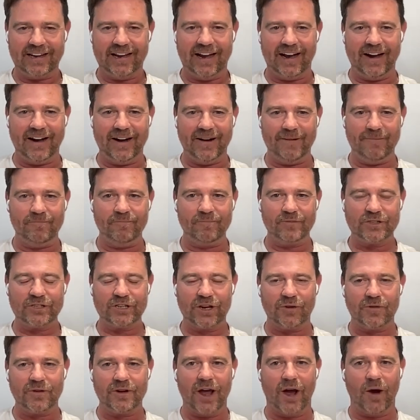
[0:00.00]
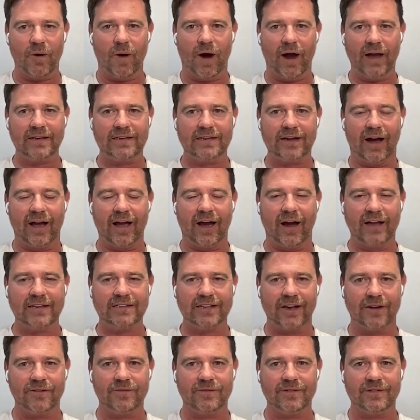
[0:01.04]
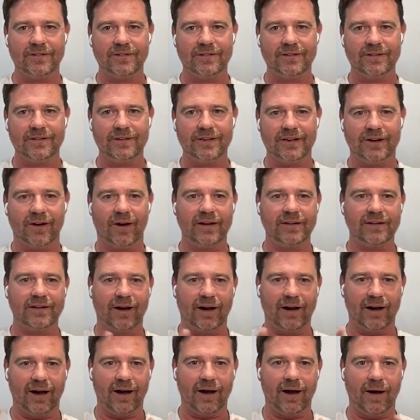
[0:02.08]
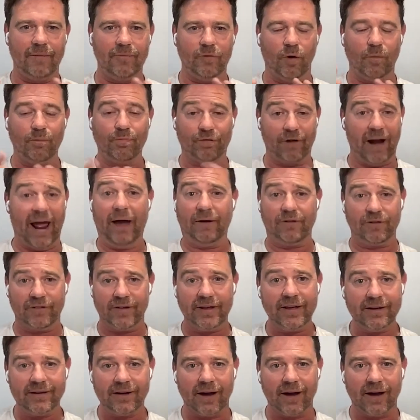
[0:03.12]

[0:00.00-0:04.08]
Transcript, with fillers: Um, so no, I, I, I, don't, you know, I, am not proud of it.